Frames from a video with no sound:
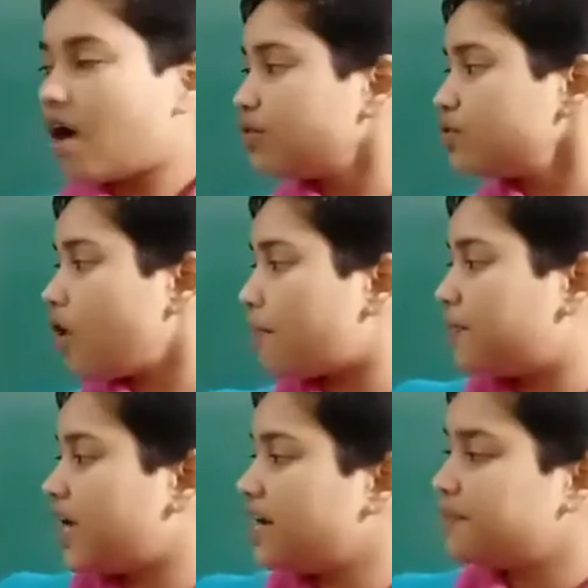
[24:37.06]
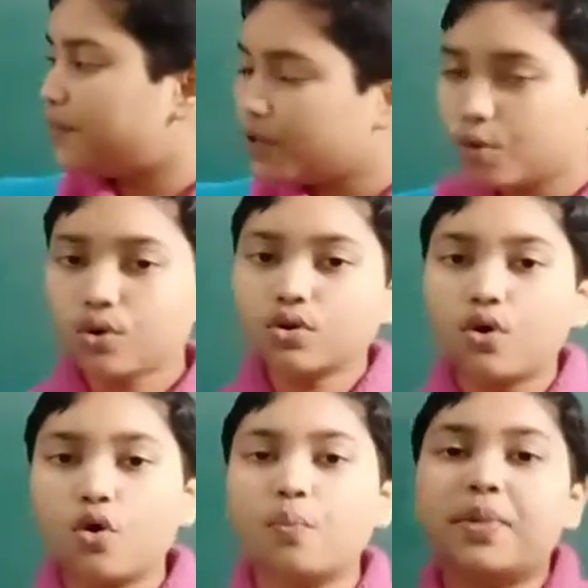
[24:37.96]
to obtain pure
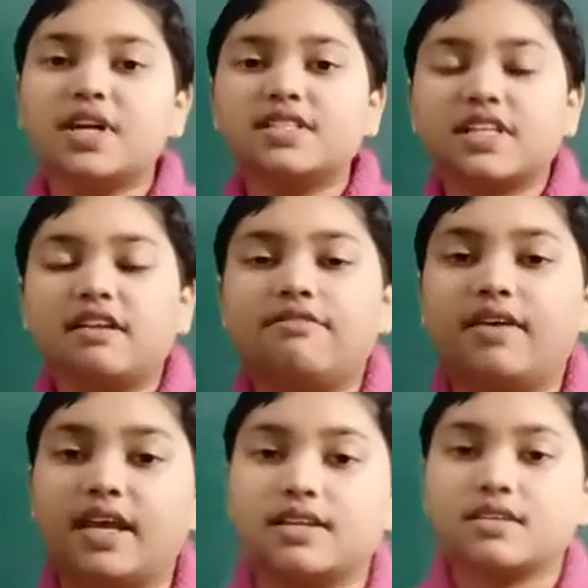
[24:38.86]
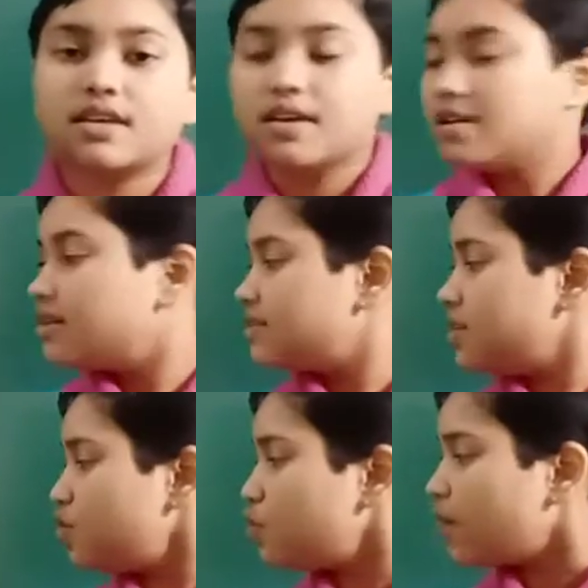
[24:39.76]
copper sulfate,
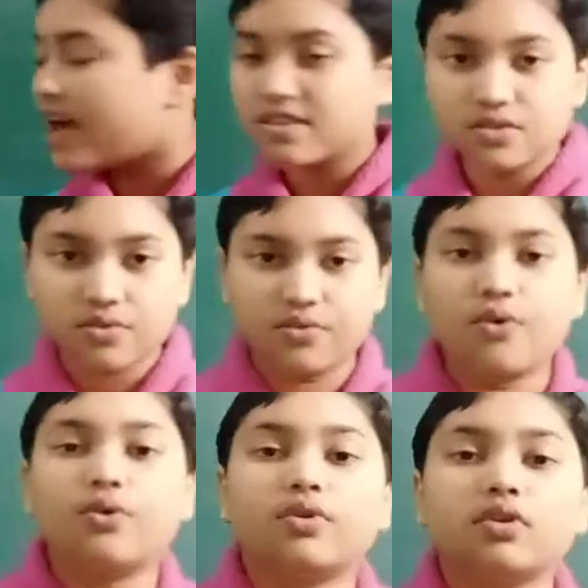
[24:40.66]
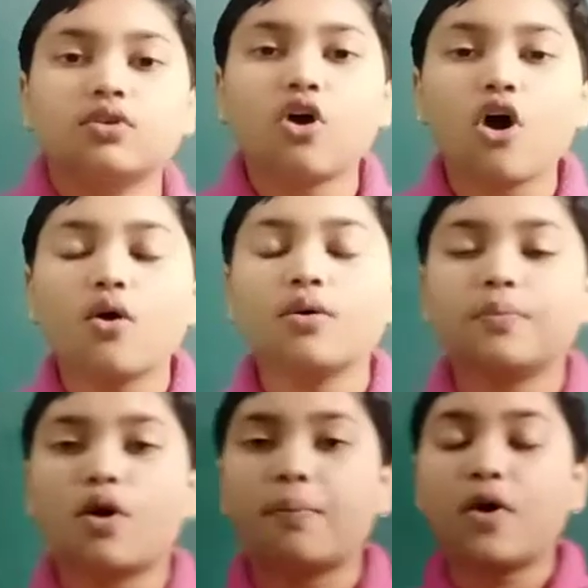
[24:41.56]
CuSO4,
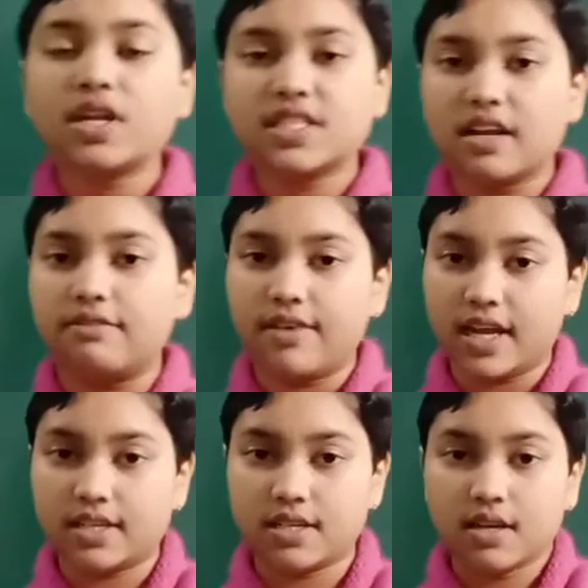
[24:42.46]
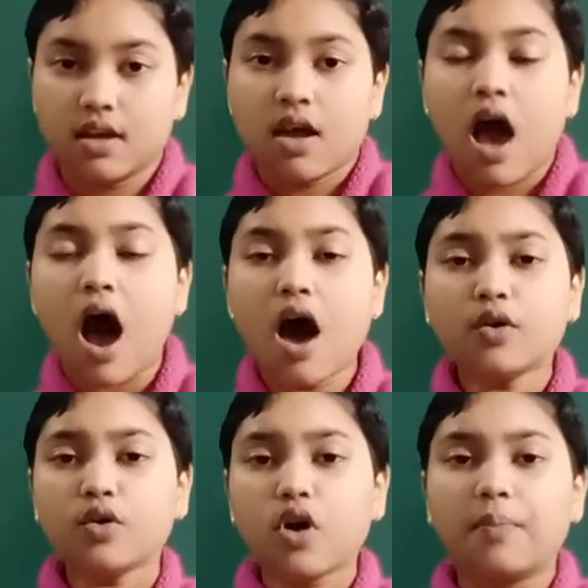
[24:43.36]
copper sulfate. How
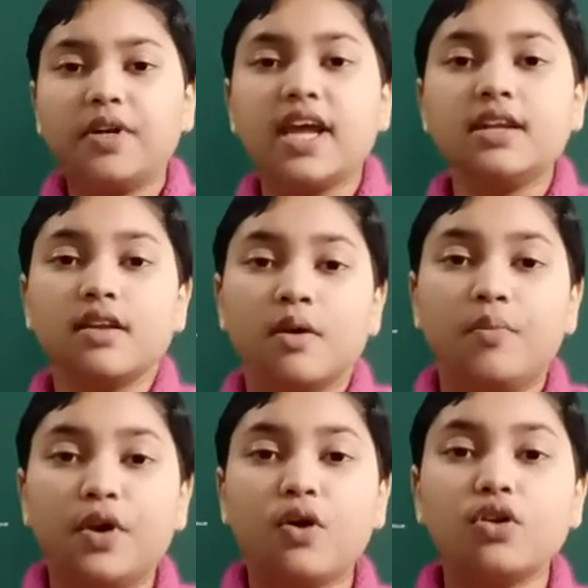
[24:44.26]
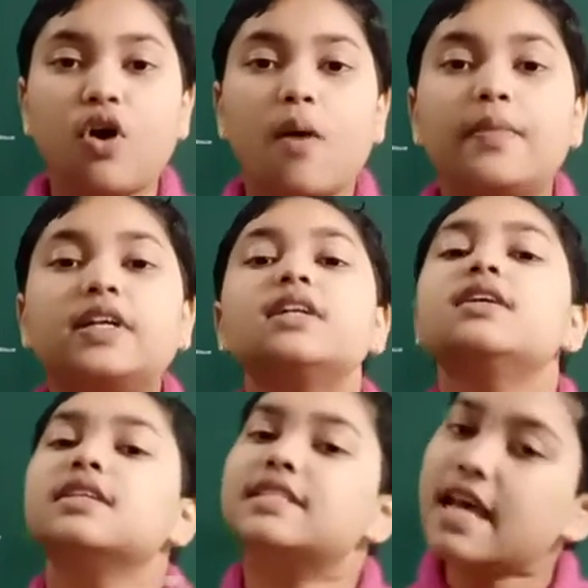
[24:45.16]
to obtain pure copper
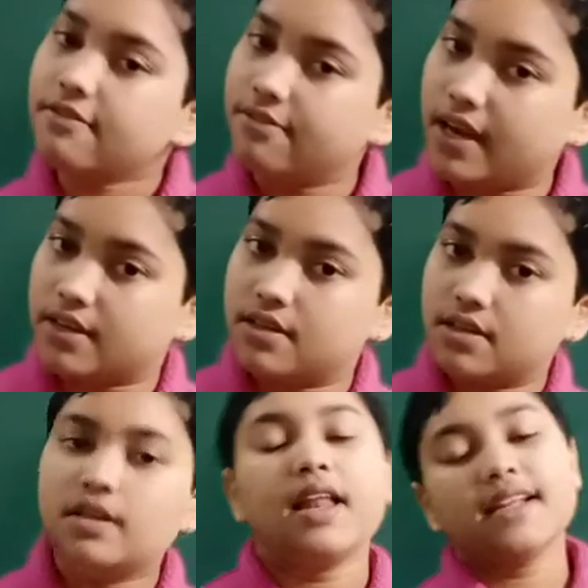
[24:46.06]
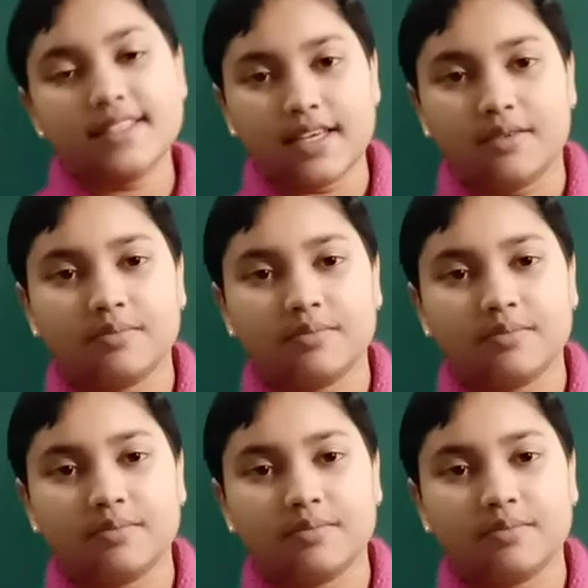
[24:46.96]
sulfate? Let's see.